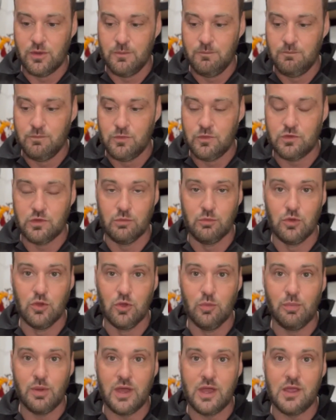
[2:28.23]
some new
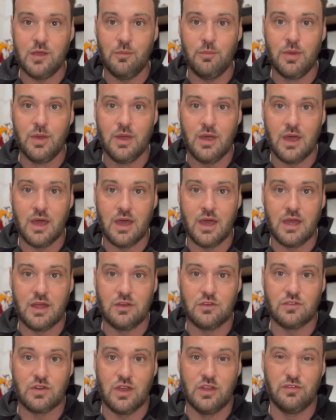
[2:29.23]
pipe
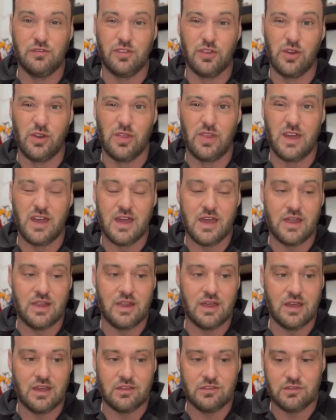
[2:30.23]
and tried flaring that, and
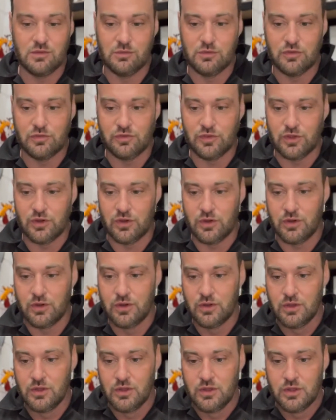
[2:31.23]
that seemed to flare
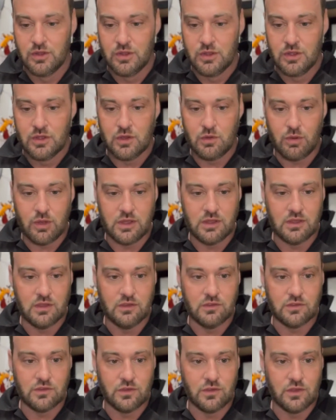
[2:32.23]
quite
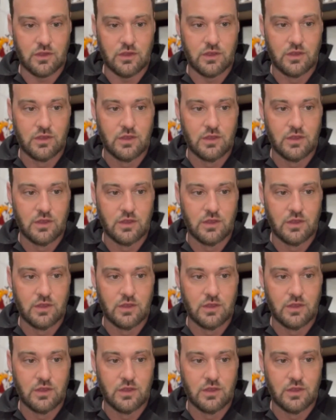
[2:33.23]
easily.